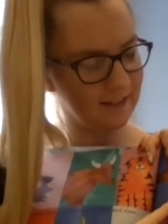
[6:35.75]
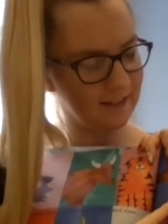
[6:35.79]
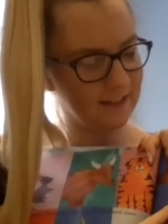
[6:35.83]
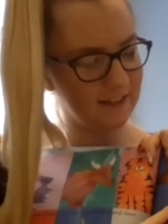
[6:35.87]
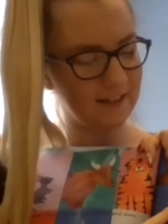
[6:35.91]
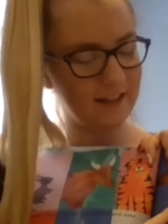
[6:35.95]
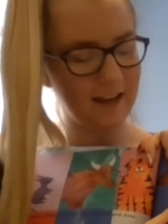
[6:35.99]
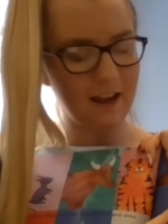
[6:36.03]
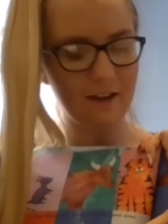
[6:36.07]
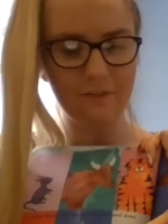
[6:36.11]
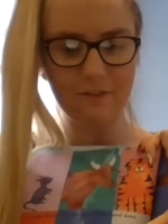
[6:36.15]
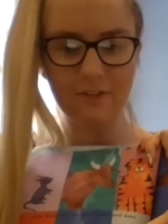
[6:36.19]

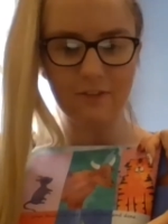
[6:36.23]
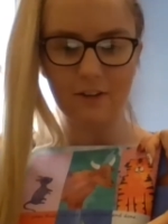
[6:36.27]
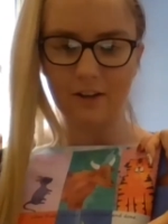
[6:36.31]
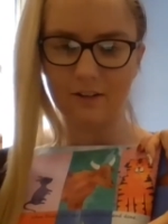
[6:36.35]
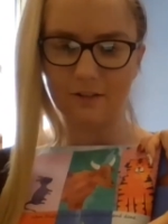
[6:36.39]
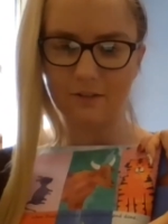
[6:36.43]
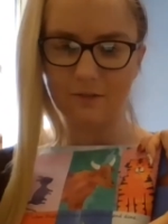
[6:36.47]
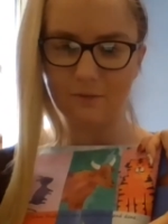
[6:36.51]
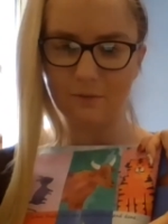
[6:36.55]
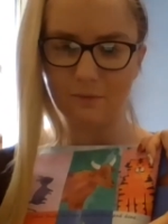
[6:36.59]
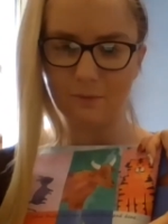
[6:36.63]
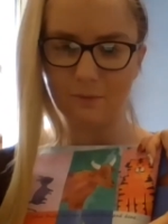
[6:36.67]
Seven
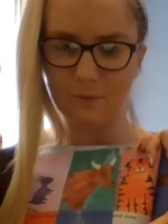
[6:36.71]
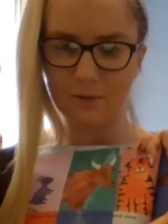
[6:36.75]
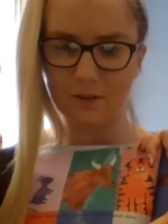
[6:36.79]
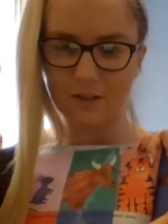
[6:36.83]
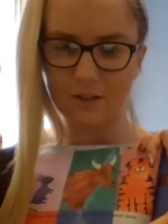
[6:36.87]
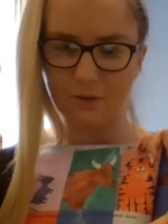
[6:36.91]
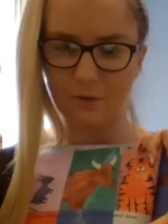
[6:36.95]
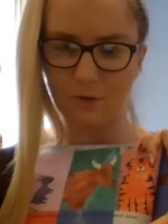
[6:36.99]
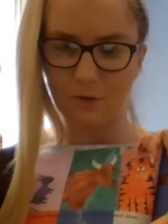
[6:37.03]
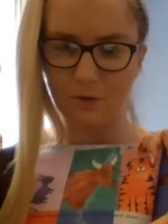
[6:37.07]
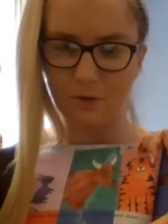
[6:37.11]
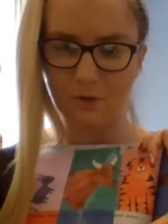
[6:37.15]
was
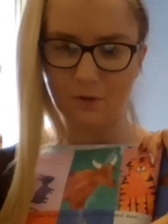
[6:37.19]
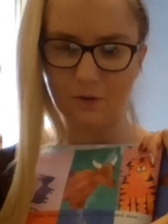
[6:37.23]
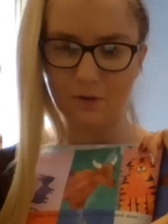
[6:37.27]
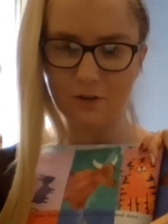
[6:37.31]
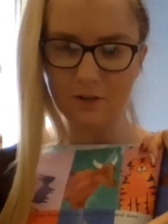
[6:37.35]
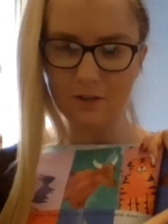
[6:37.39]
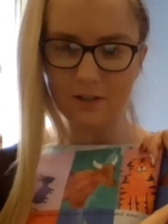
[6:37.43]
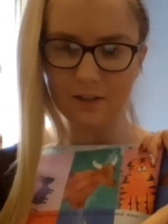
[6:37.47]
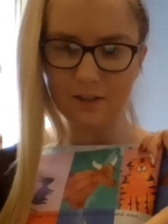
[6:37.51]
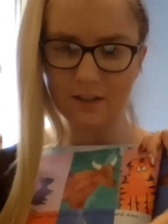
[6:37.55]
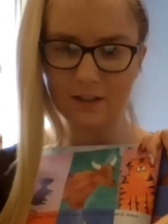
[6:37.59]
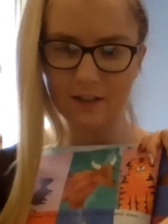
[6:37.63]
the
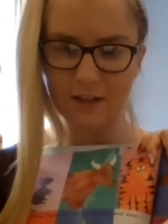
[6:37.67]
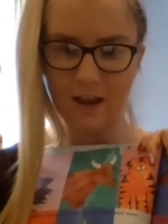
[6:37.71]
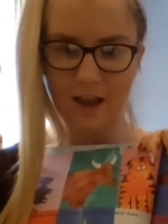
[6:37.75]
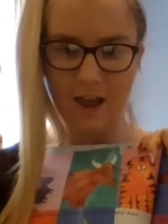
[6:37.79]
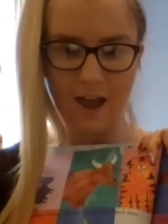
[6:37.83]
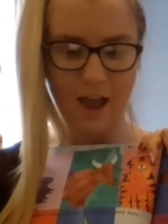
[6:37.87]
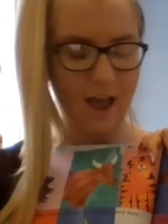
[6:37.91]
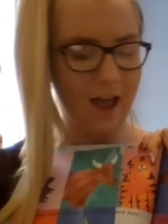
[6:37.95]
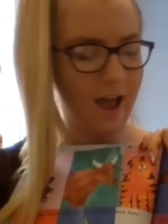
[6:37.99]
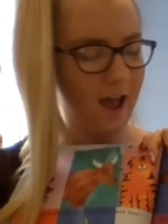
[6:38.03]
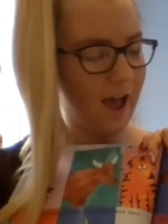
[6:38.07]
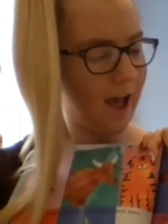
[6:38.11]
horse.
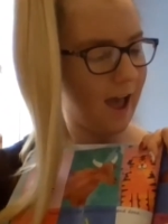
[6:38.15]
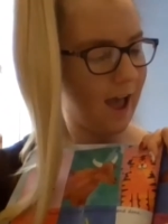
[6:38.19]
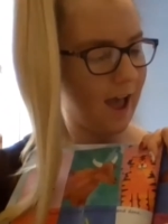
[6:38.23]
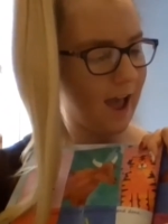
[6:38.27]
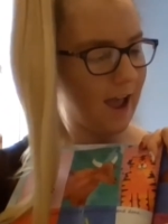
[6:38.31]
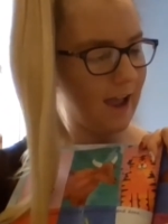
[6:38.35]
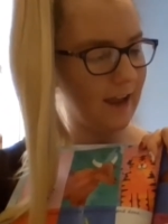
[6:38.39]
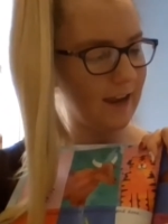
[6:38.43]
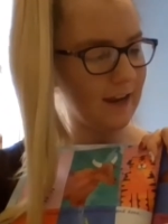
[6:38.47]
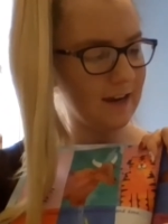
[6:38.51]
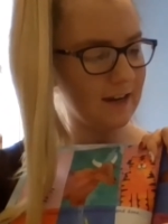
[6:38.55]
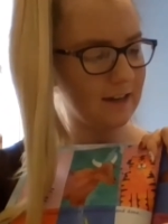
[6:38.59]

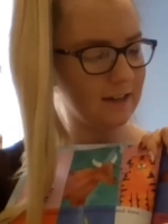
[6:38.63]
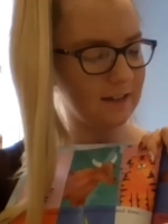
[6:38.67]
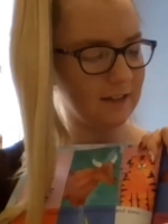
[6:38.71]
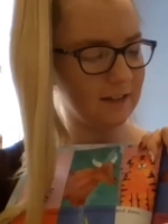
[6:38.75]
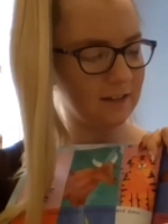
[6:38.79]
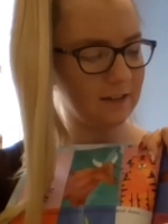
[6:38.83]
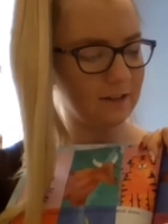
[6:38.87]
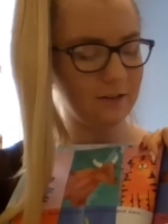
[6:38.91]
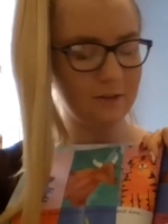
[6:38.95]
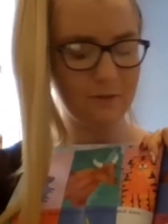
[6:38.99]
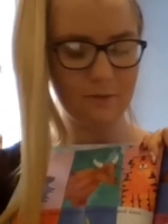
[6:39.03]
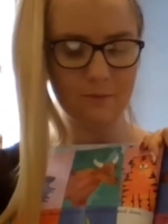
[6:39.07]
Eight
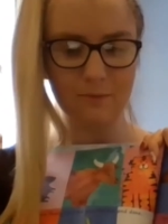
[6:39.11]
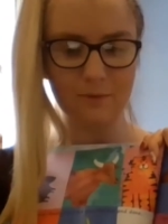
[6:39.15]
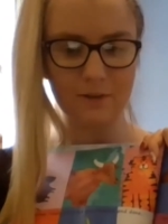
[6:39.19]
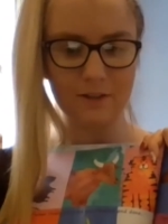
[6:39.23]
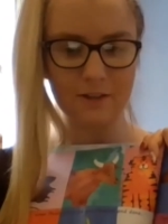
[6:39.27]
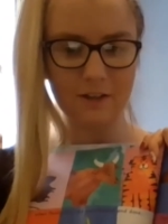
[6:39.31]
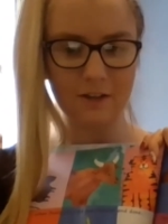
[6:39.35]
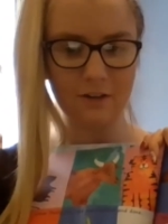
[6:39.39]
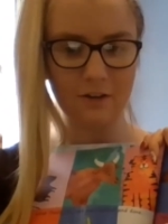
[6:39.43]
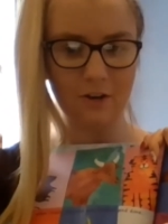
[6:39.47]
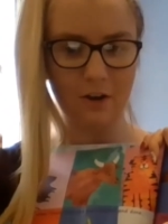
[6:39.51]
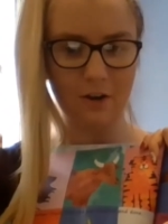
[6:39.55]
was
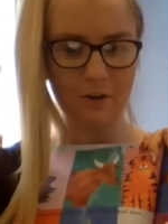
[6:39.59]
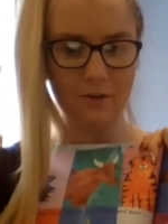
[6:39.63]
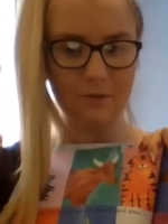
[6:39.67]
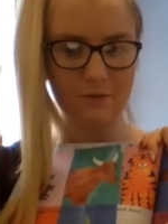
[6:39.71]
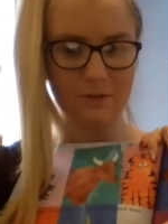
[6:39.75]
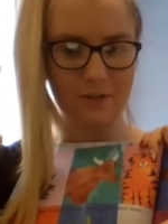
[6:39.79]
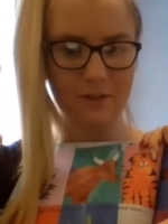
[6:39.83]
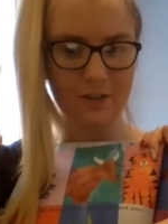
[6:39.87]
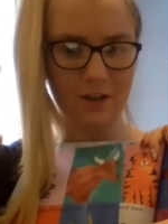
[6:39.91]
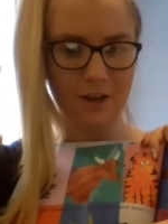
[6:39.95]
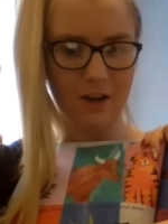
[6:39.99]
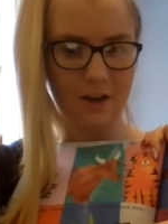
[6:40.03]
the
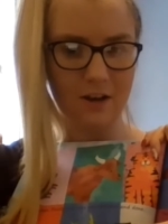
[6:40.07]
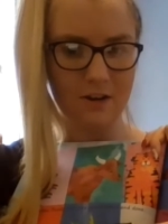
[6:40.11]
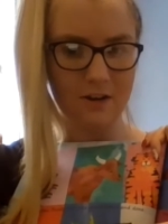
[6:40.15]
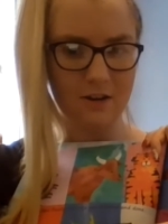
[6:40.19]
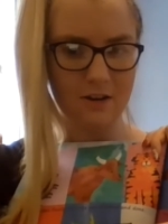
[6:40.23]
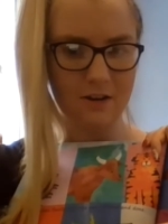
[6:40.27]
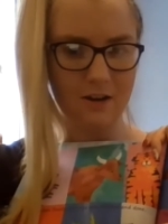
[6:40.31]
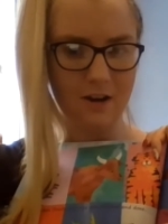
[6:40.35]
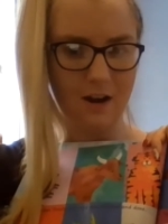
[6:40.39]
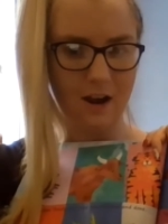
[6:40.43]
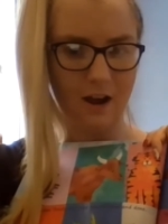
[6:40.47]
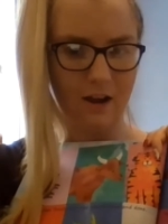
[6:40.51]
goat.
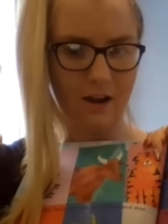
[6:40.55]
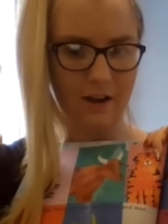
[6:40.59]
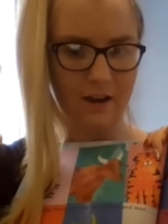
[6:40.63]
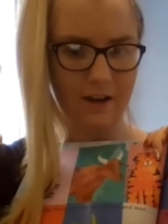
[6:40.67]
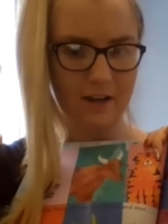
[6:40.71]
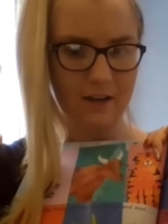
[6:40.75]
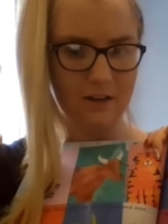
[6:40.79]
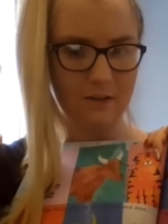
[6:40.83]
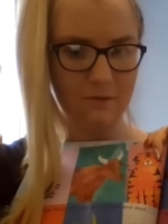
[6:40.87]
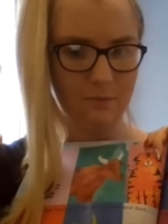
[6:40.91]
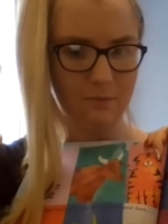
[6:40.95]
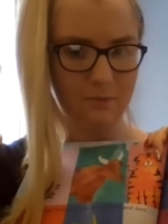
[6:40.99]

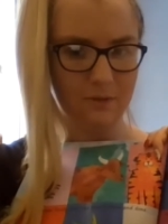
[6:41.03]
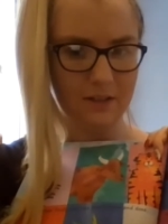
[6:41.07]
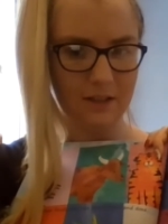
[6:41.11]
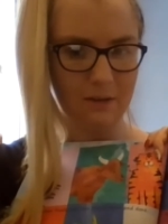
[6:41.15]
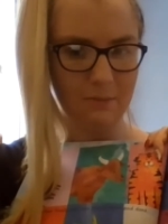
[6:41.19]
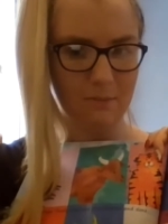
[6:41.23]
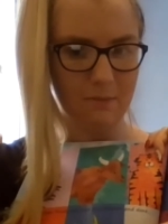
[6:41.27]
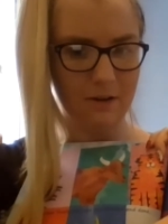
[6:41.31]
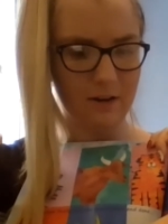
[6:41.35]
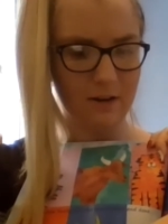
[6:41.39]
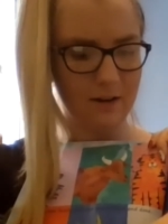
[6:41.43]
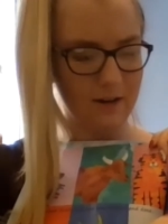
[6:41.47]
Nine was the
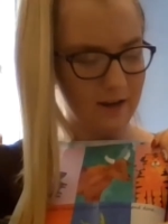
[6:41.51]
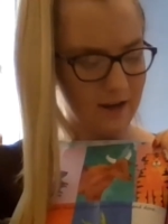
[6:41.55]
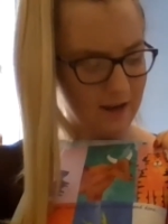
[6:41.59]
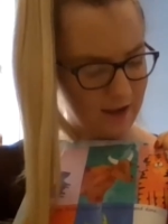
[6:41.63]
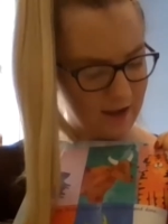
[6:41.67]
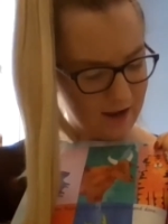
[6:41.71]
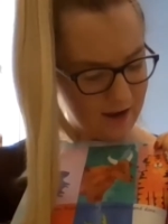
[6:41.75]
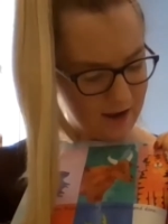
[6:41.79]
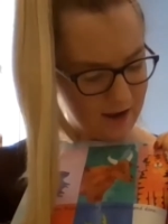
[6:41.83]
monkey.